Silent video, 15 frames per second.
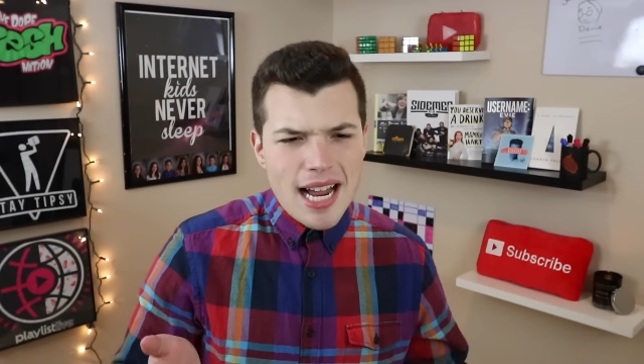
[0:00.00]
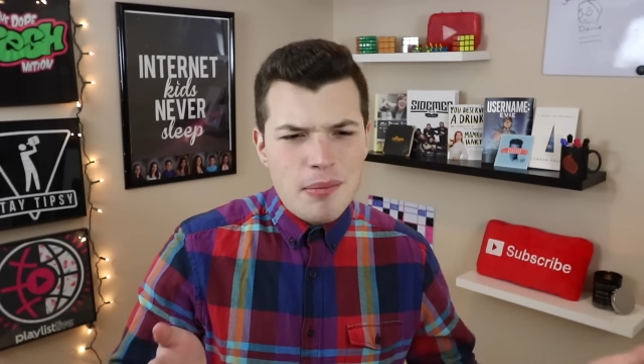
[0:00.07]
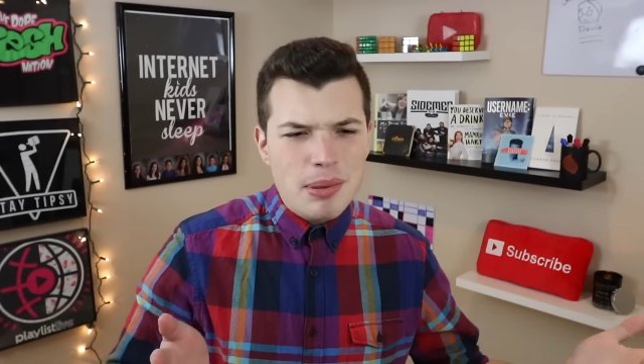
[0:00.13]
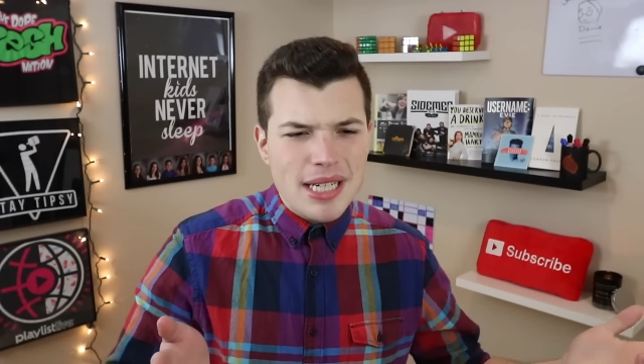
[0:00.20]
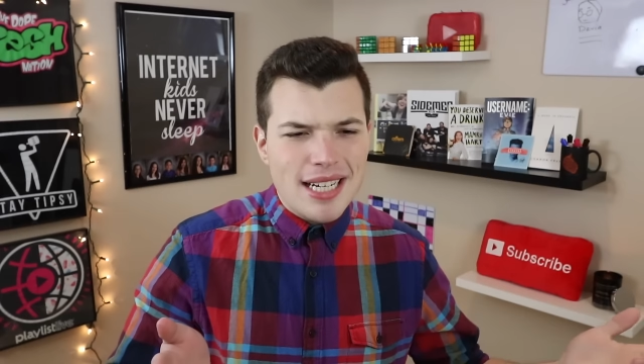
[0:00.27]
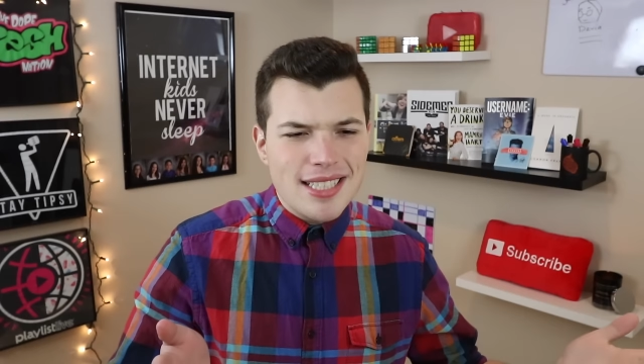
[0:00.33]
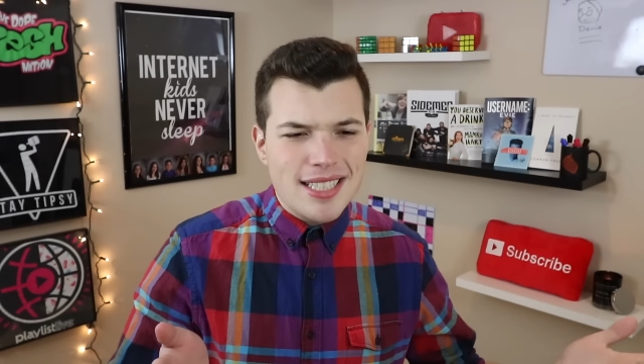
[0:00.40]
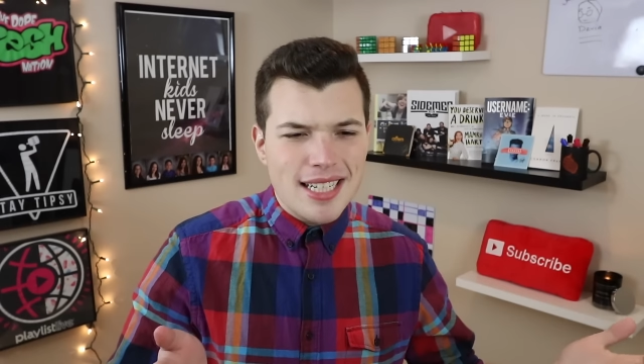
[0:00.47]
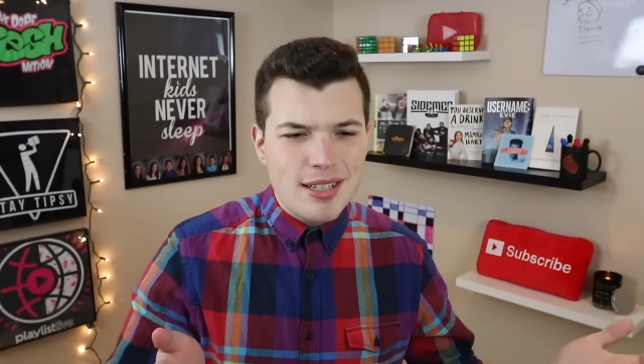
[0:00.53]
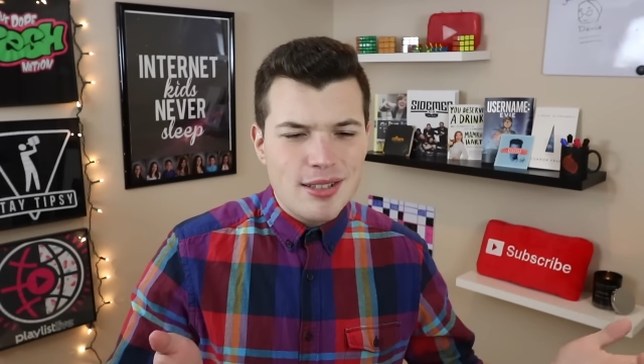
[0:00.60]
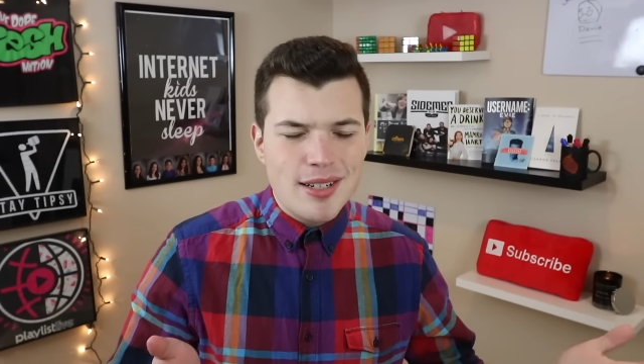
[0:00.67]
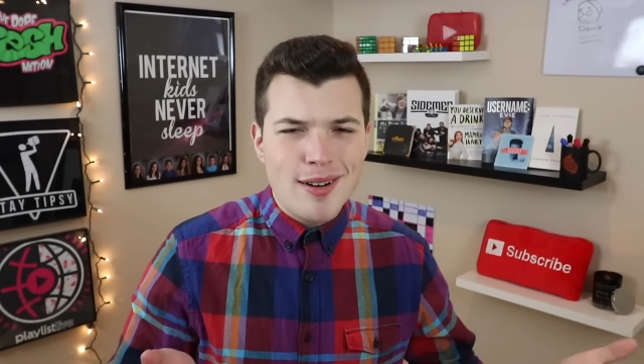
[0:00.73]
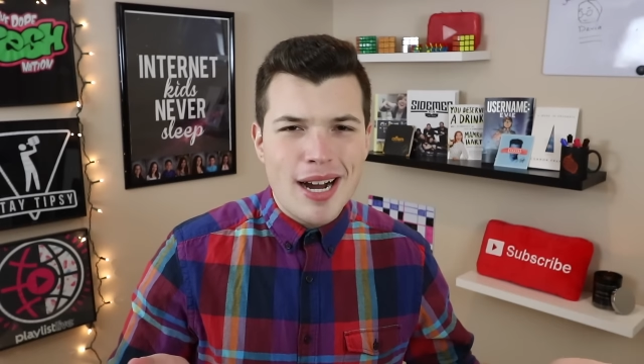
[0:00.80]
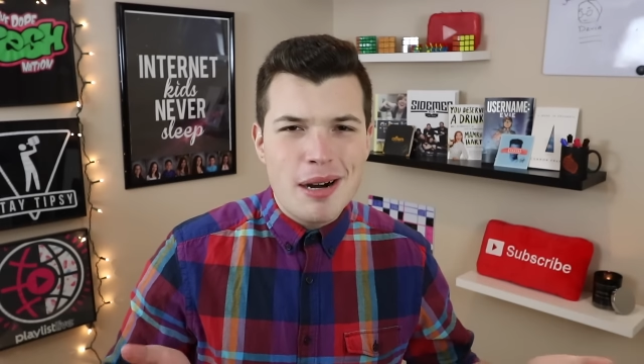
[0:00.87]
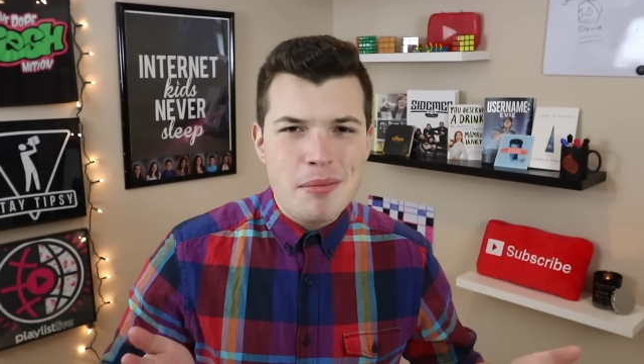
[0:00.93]
and because I
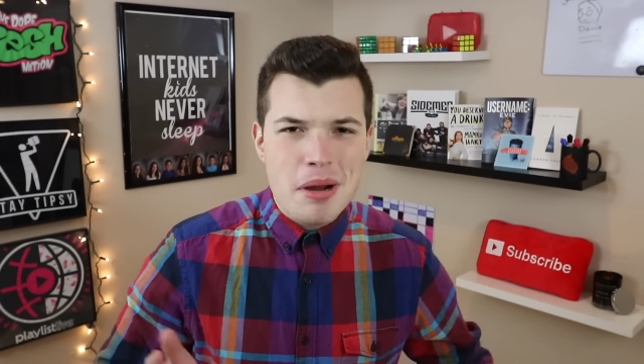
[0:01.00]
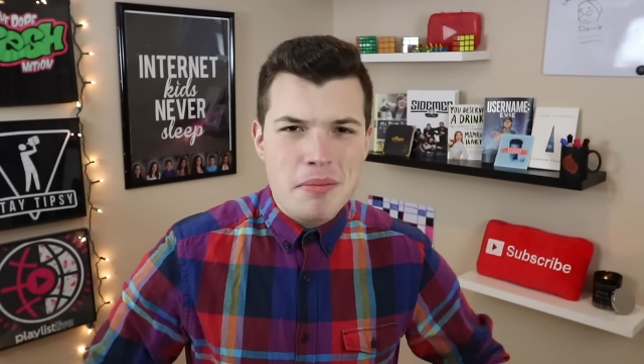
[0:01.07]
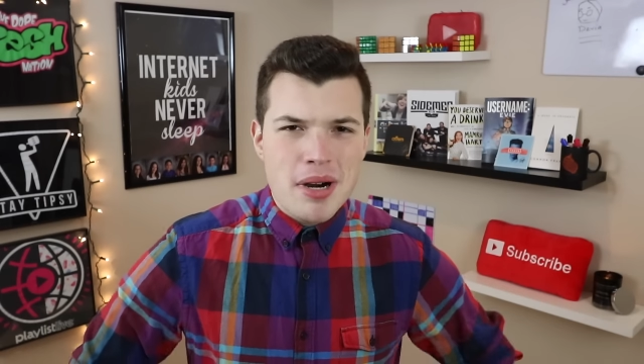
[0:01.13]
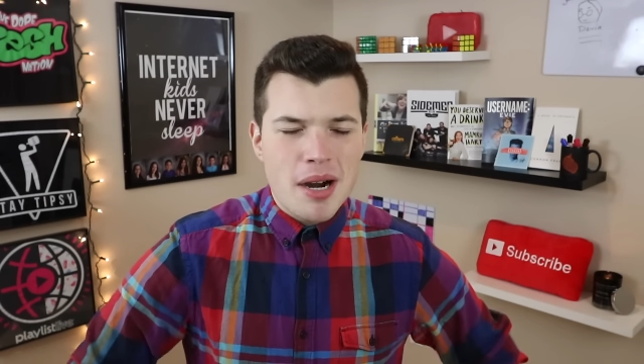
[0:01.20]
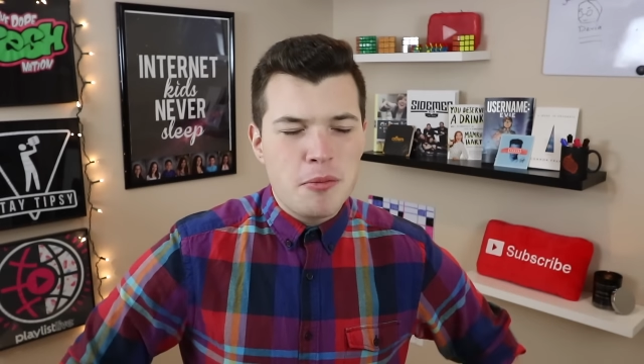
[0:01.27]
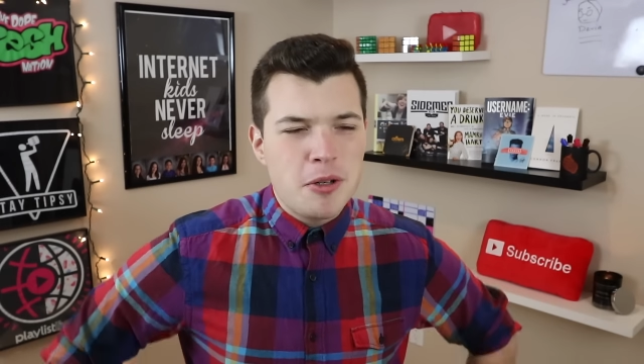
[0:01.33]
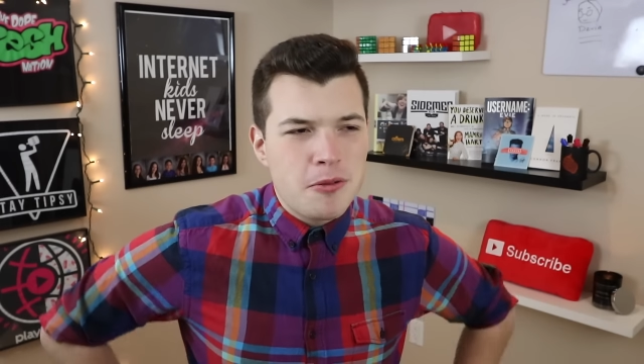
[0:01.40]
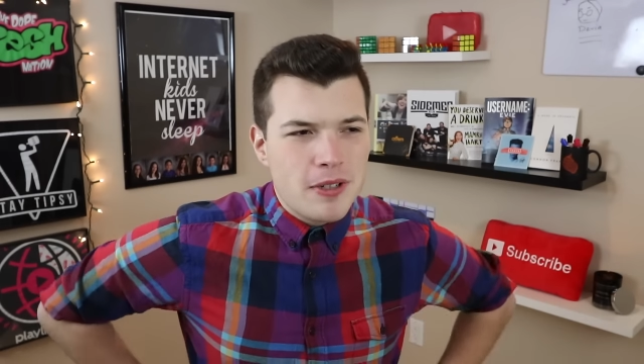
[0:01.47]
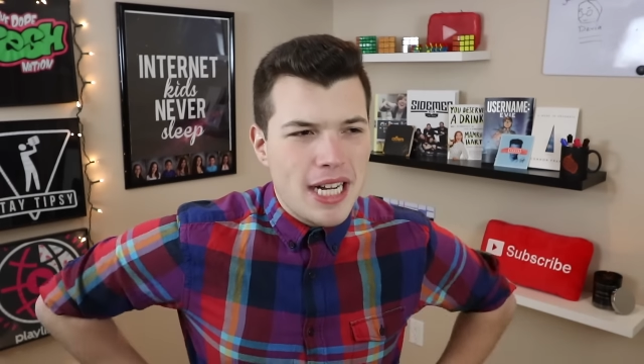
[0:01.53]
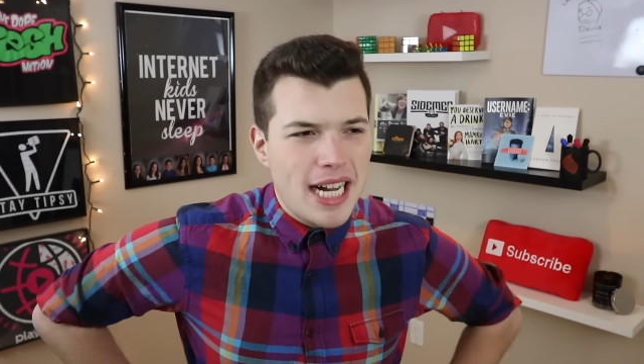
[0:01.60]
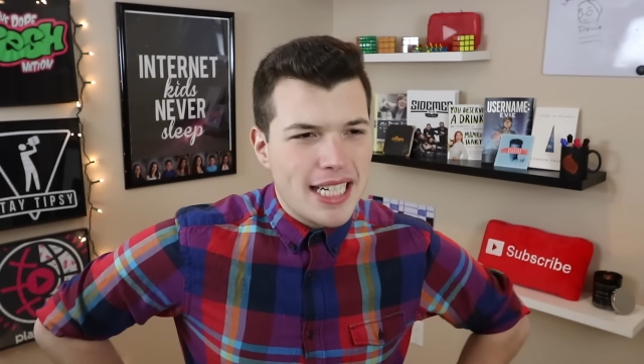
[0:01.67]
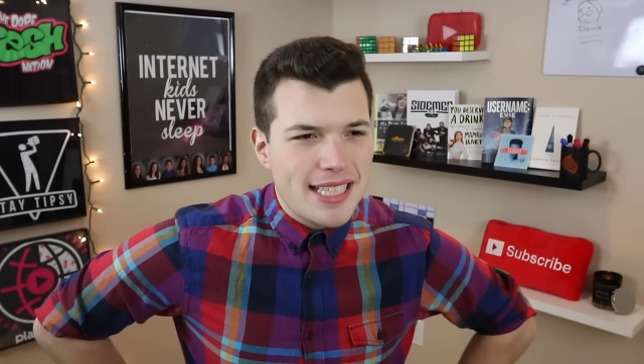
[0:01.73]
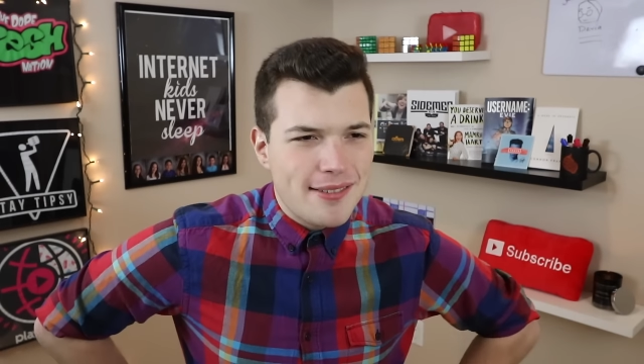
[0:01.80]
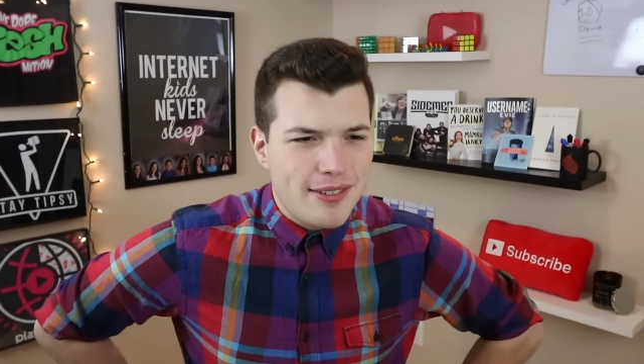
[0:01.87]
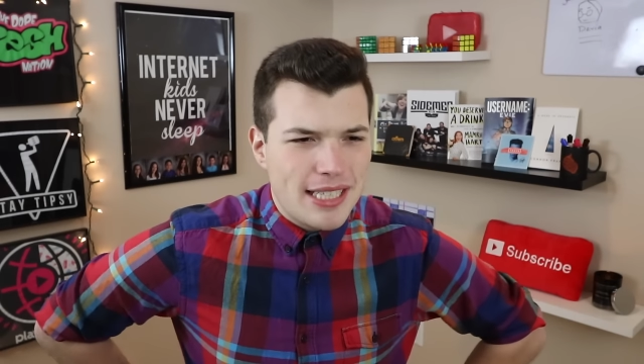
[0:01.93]
don't know how my mom would
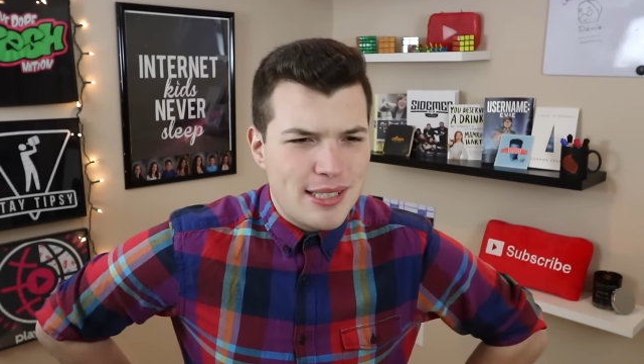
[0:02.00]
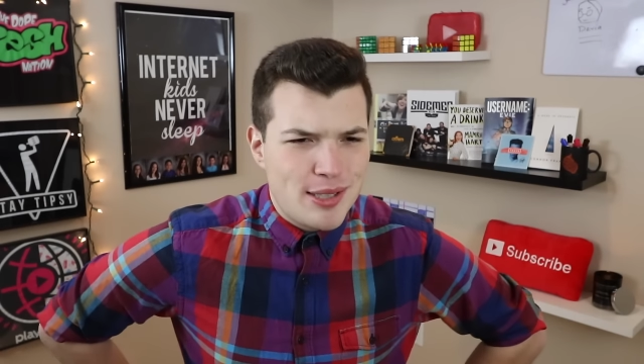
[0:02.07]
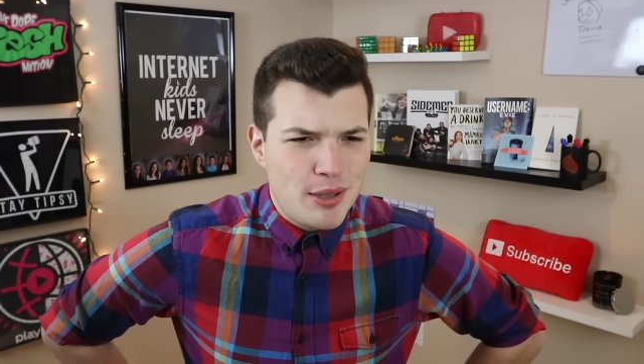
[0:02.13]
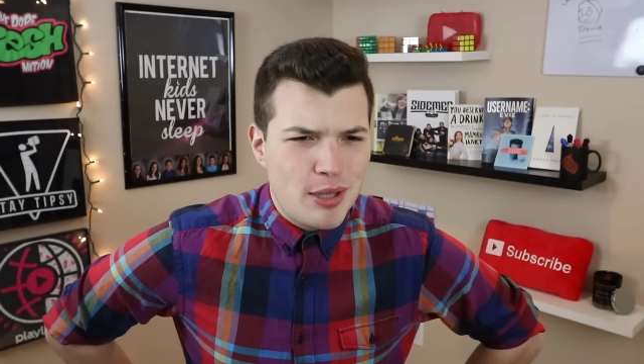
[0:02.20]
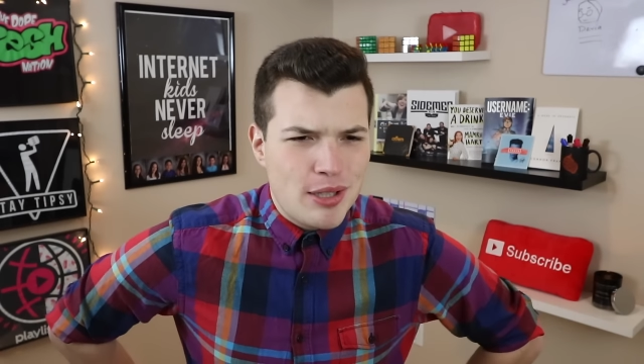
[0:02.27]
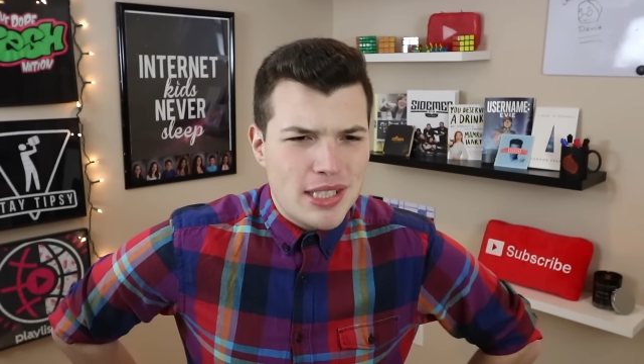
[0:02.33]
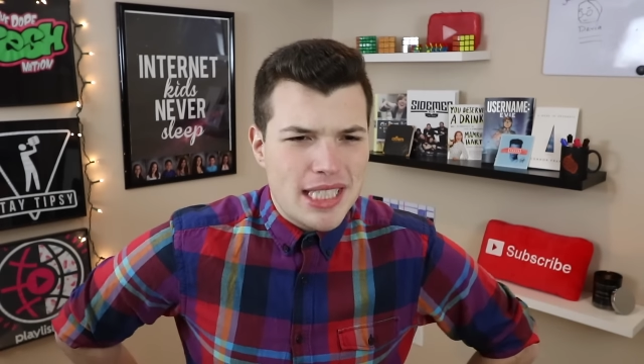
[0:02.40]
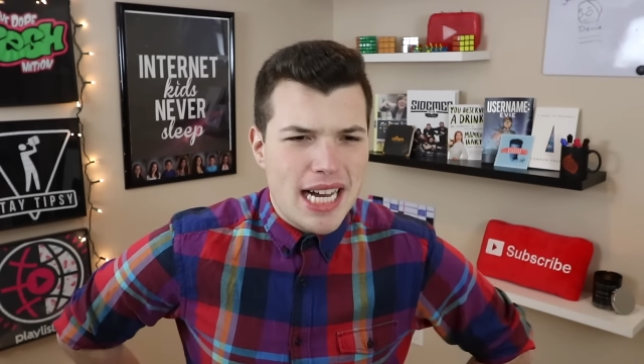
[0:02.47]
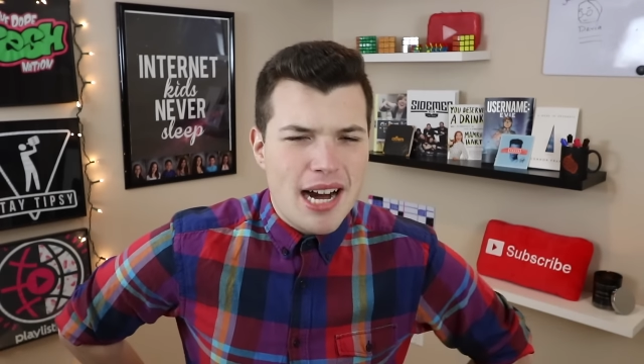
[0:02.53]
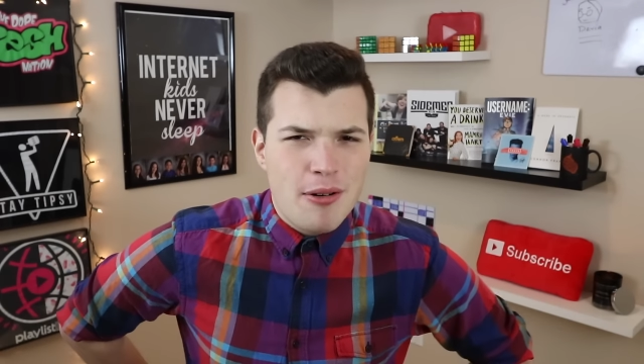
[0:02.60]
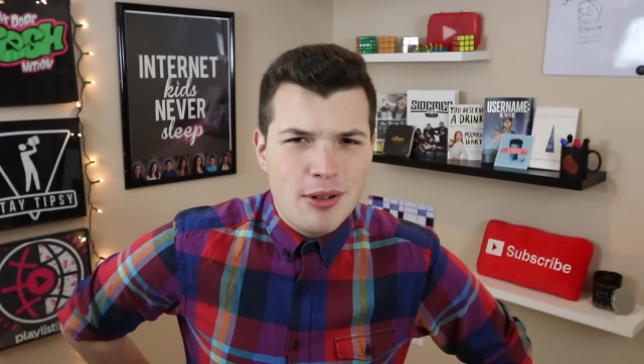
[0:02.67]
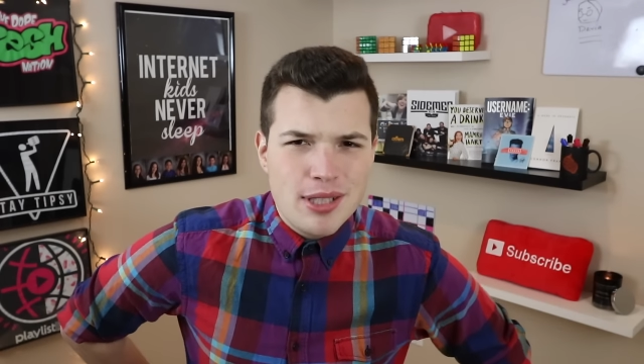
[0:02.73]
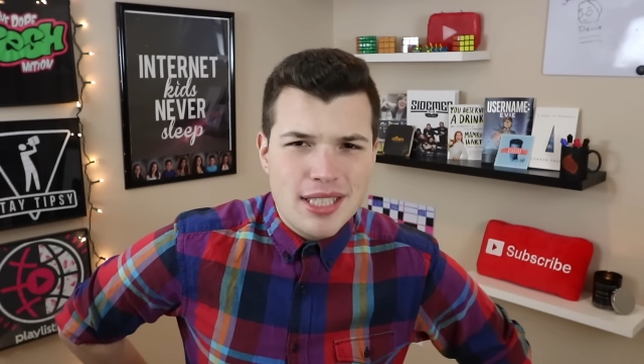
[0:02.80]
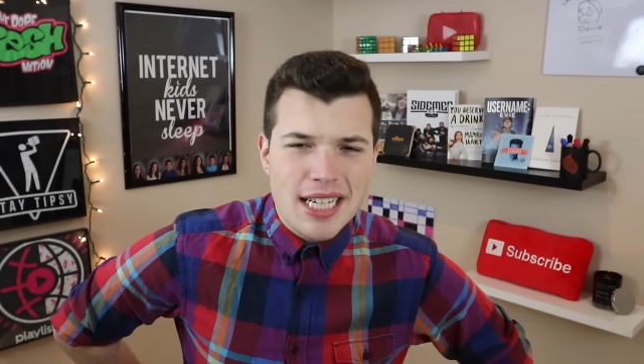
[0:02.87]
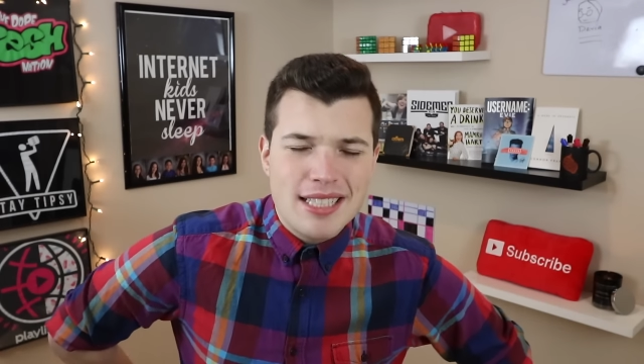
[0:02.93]
react if I stole her towels